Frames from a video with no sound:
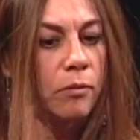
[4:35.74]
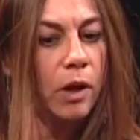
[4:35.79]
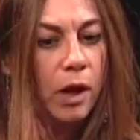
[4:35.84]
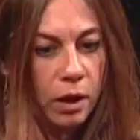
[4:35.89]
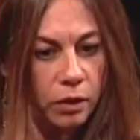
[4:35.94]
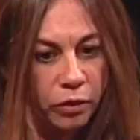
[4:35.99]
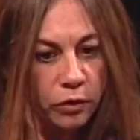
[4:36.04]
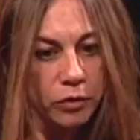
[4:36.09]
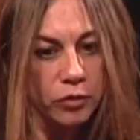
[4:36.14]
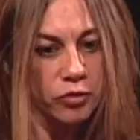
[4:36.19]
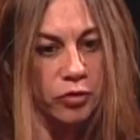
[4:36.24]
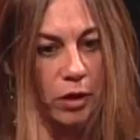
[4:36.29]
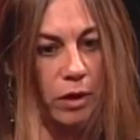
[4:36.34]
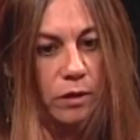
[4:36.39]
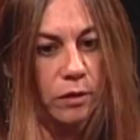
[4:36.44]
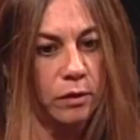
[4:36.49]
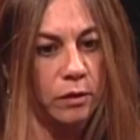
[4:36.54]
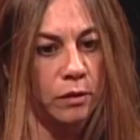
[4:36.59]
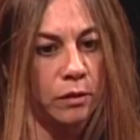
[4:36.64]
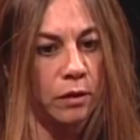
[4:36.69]

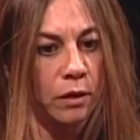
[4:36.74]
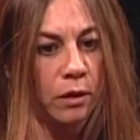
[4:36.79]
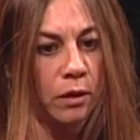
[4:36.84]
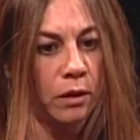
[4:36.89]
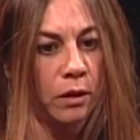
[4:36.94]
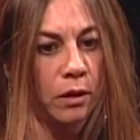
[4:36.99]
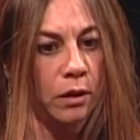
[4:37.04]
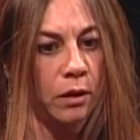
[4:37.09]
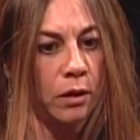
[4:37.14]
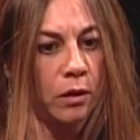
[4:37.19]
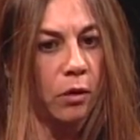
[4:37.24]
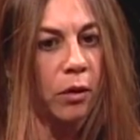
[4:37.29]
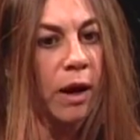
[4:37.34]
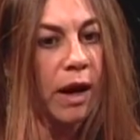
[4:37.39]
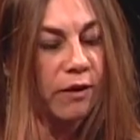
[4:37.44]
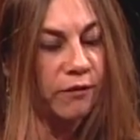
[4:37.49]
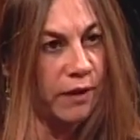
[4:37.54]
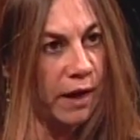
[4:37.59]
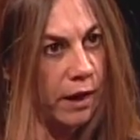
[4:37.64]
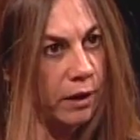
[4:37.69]
entheogens or
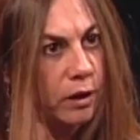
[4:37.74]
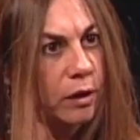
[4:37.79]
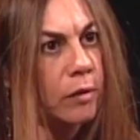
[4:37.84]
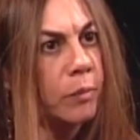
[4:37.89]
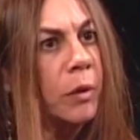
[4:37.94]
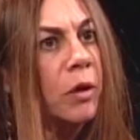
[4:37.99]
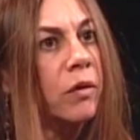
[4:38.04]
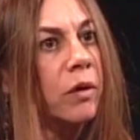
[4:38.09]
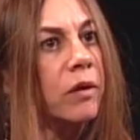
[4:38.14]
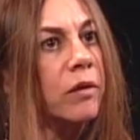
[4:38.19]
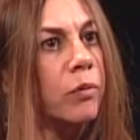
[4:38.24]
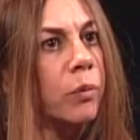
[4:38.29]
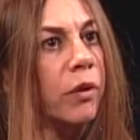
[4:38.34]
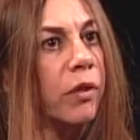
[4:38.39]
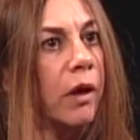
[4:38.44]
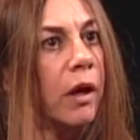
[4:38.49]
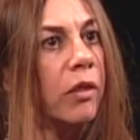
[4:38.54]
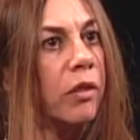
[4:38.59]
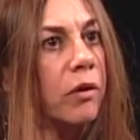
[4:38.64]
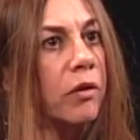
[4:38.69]
have had experience with
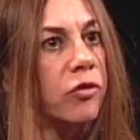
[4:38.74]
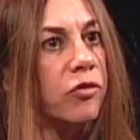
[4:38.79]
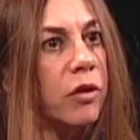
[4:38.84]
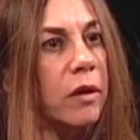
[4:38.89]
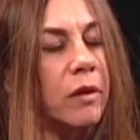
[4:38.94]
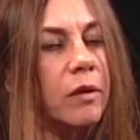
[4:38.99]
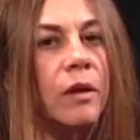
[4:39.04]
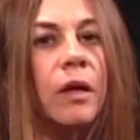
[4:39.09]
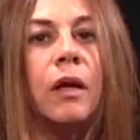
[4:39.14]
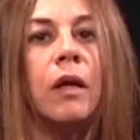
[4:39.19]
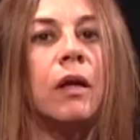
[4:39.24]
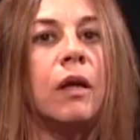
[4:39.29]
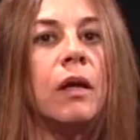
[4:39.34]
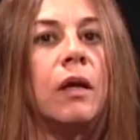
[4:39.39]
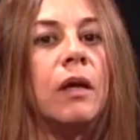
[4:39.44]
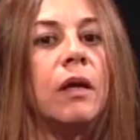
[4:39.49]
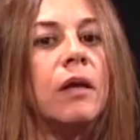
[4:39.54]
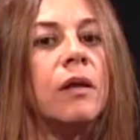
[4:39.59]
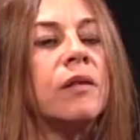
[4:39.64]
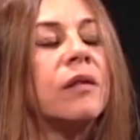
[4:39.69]
entheogens,
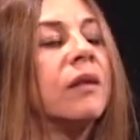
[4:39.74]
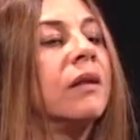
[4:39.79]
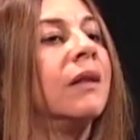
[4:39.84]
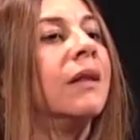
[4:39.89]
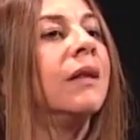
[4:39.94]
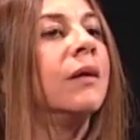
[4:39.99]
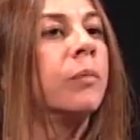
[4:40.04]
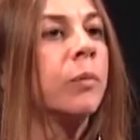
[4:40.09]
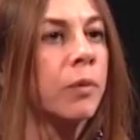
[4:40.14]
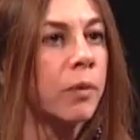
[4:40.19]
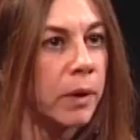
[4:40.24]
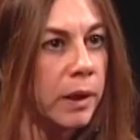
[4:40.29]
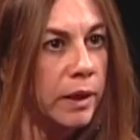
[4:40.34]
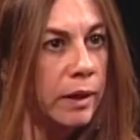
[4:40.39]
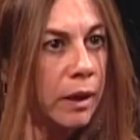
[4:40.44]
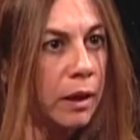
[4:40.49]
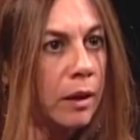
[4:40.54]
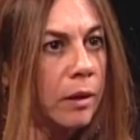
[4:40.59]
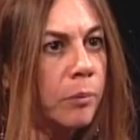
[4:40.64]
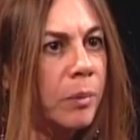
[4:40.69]
it's
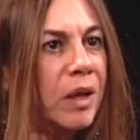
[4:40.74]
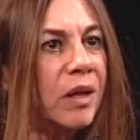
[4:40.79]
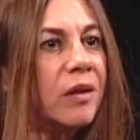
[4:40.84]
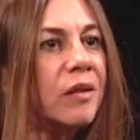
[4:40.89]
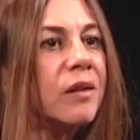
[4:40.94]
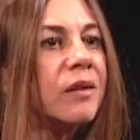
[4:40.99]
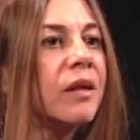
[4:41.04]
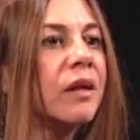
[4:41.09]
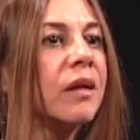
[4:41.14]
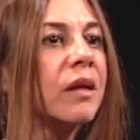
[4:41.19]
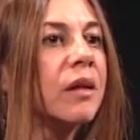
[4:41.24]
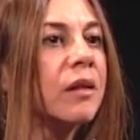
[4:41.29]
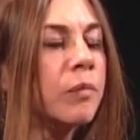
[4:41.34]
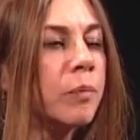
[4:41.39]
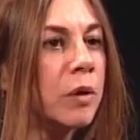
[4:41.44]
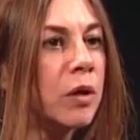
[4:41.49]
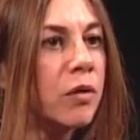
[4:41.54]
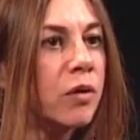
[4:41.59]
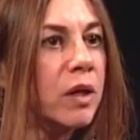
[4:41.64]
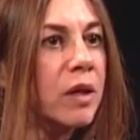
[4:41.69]
liberating because it's an
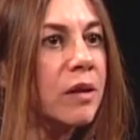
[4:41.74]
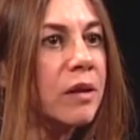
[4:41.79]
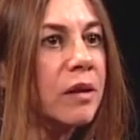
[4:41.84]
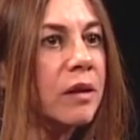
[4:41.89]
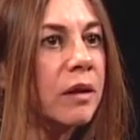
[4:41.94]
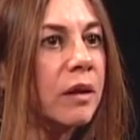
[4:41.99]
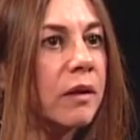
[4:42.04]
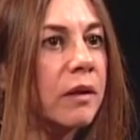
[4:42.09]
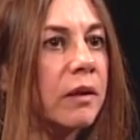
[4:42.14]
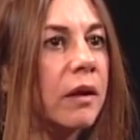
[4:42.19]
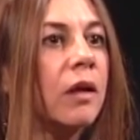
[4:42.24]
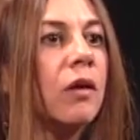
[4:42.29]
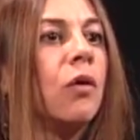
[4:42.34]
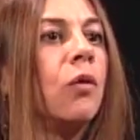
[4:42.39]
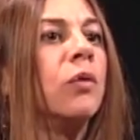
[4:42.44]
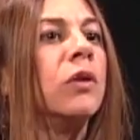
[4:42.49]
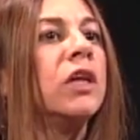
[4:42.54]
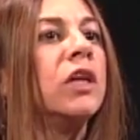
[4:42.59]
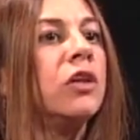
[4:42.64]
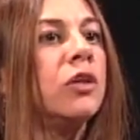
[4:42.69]
experience that
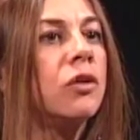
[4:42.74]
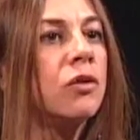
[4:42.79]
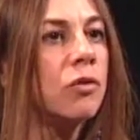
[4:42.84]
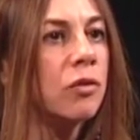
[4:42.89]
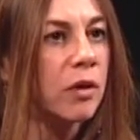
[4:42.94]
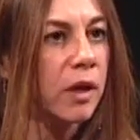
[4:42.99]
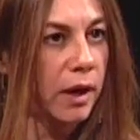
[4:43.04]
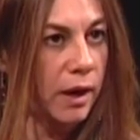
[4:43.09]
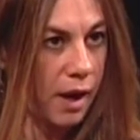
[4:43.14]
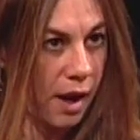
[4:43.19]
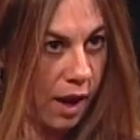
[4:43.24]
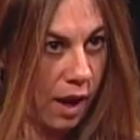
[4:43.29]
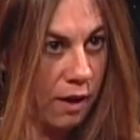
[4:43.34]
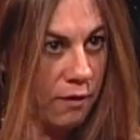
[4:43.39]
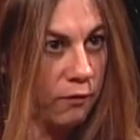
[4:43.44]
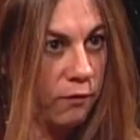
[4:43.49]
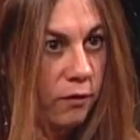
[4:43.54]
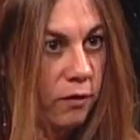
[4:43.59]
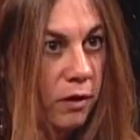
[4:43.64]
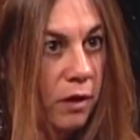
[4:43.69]
only you can
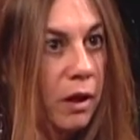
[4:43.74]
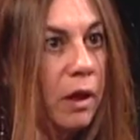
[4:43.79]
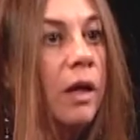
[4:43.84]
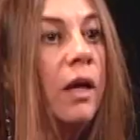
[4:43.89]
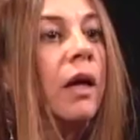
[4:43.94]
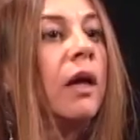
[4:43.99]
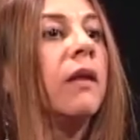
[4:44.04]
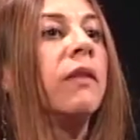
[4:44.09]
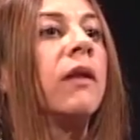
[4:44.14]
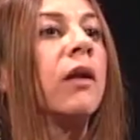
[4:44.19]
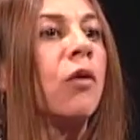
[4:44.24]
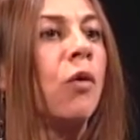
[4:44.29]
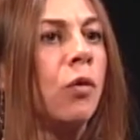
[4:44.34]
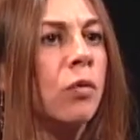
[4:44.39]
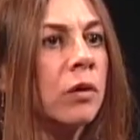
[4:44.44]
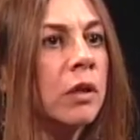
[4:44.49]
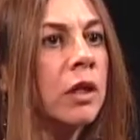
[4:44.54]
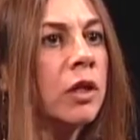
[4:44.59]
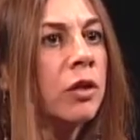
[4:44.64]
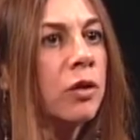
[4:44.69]
have and that
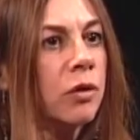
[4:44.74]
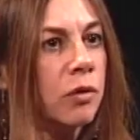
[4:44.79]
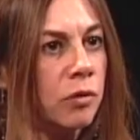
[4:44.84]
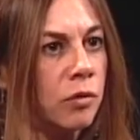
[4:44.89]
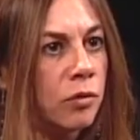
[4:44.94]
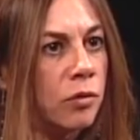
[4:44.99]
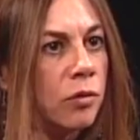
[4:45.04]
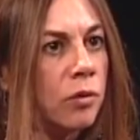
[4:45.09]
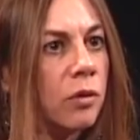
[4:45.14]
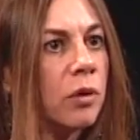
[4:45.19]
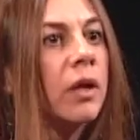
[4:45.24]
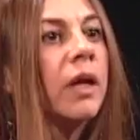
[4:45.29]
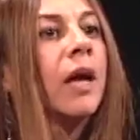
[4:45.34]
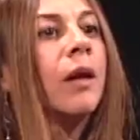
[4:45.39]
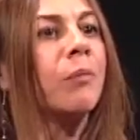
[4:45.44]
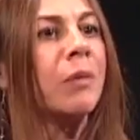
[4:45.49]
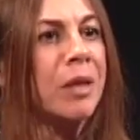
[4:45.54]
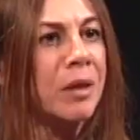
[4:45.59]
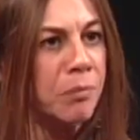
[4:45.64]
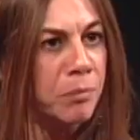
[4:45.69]
only you
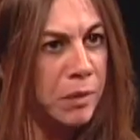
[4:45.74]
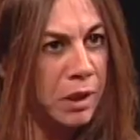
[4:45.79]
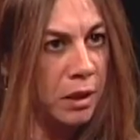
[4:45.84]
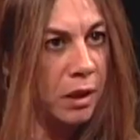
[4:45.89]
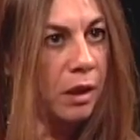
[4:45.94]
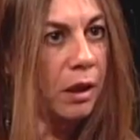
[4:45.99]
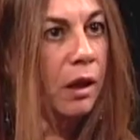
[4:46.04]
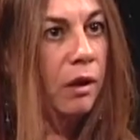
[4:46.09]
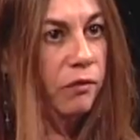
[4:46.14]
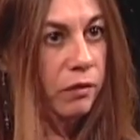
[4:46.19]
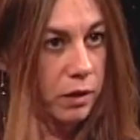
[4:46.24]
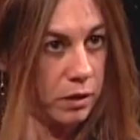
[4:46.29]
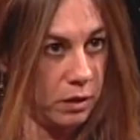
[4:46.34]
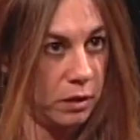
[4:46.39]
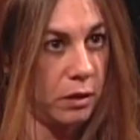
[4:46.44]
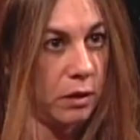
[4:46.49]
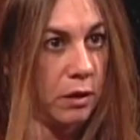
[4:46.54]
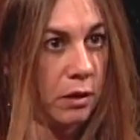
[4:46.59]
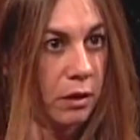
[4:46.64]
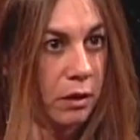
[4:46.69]
can make meaning of it.
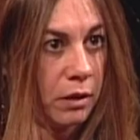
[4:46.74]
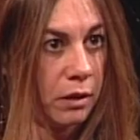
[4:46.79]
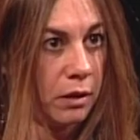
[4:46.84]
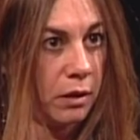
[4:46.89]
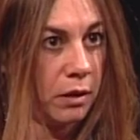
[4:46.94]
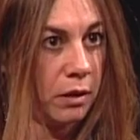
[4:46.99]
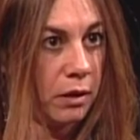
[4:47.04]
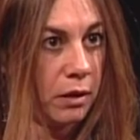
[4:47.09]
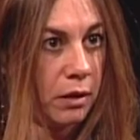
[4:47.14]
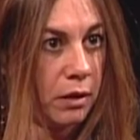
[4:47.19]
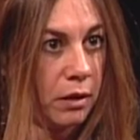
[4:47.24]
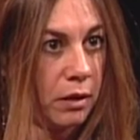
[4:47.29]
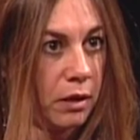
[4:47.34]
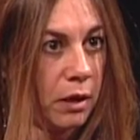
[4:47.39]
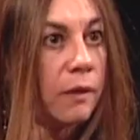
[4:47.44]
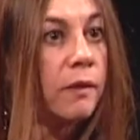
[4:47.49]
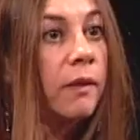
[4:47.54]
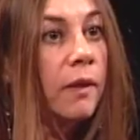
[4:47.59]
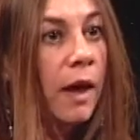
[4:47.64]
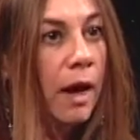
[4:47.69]

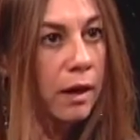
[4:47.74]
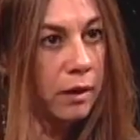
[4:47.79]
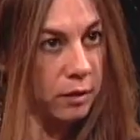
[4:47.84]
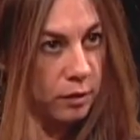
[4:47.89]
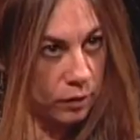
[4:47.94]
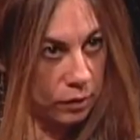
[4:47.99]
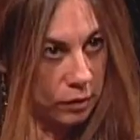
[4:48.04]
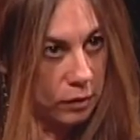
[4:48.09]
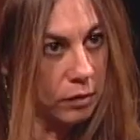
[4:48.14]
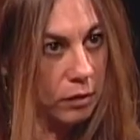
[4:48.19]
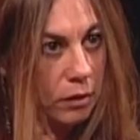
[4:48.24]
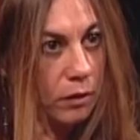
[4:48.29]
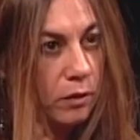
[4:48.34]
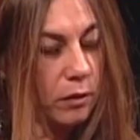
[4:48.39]
And that is